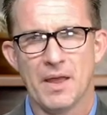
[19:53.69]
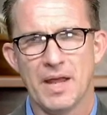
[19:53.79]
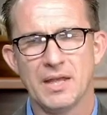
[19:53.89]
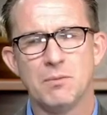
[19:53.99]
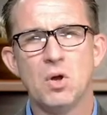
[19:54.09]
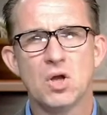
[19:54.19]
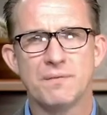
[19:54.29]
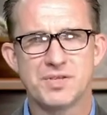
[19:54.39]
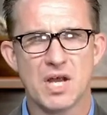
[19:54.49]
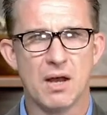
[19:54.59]
In the book
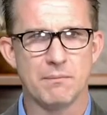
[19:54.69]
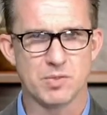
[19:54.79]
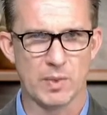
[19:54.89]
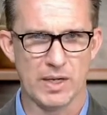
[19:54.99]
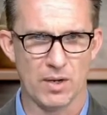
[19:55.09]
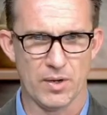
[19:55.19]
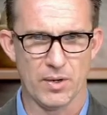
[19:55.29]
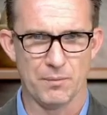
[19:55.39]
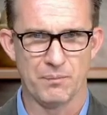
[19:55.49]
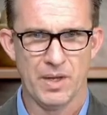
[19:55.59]
of Psalms, we
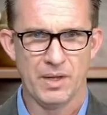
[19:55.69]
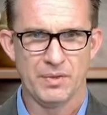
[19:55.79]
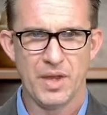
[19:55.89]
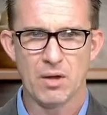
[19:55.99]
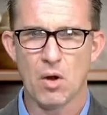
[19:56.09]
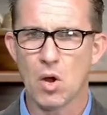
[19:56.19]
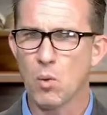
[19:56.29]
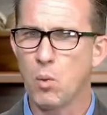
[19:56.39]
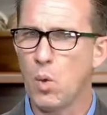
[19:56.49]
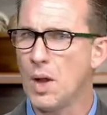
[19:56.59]
learn there are
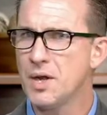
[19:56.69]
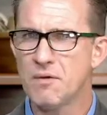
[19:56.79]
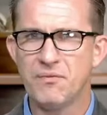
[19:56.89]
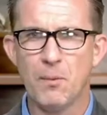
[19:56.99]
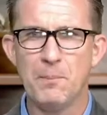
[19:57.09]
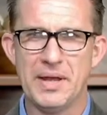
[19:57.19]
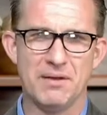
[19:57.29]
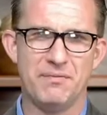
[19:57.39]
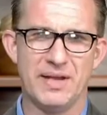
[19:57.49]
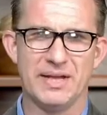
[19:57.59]
wonderful
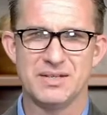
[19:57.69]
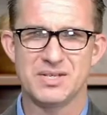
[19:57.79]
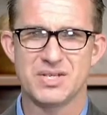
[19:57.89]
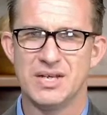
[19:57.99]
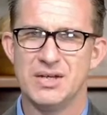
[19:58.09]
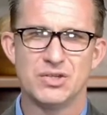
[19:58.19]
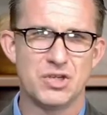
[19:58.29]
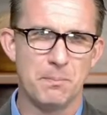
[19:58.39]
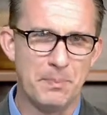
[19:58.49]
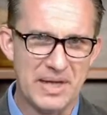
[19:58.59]
benefits
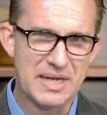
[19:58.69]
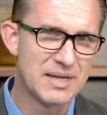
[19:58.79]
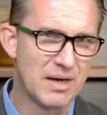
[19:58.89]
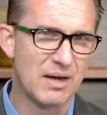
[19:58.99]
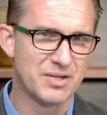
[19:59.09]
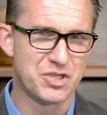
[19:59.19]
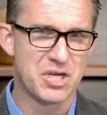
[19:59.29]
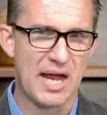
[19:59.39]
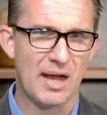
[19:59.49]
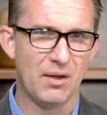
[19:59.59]
to being God's
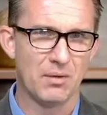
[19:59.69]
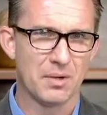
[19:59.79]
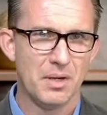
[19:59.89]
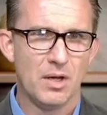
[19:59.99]
child.